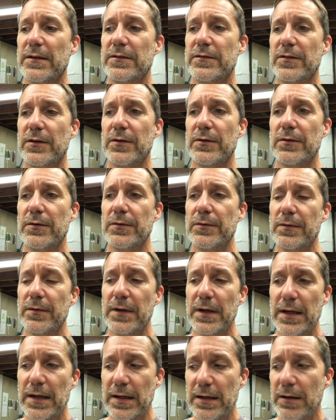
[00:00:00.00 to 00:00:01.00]
So
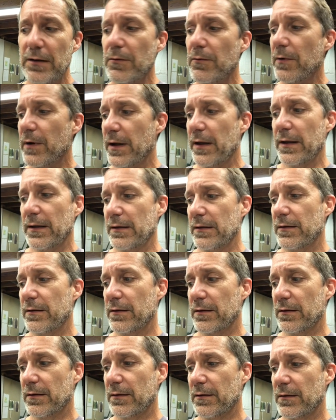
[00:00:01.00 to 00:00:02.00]
anyway,
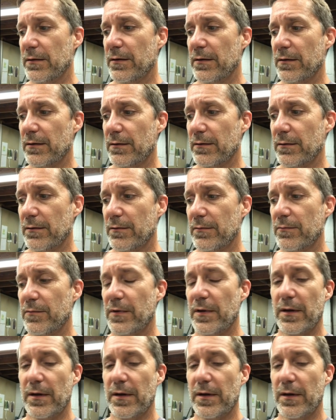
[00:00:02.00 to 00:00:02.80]
the